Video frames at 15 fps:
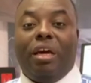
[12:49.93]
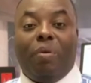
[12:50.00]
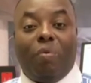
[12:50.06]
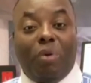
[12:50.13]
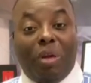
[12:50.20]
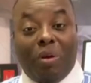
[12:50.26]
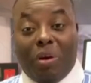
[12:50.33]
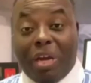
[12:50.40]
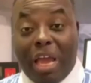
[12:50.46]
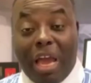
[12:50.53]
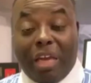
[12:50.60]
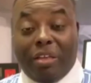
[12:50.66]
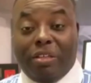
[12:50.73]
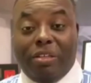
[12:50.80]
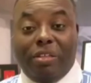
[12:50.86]
We are
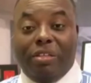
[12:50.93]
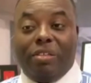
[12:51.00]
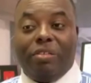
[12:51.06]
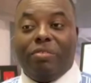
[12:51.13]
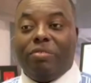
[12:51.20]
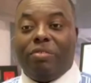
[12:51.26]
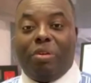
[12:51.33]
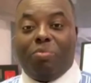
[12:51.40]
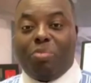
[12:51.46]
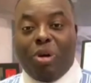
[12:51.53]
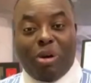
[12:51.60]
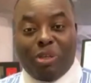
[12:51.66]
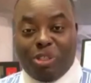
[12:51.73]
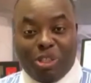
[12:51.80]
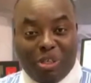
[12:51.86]
not in
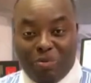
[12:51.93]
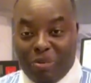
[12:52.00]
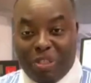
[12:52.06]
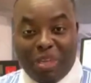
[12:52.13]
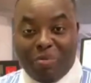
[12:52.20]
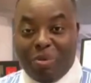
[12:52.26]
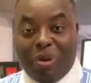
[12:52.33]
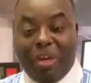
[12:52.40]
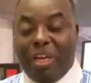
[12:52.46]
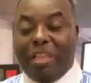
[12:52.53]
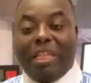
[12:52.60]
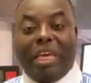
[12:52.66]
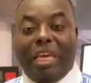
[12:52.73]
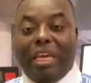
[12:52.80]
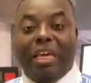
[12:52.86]
partnership with them or
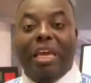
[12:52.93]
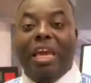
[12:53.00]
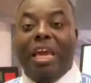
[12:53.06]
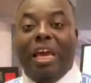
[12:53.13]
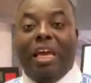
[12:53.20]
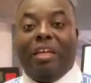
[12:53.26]
anything.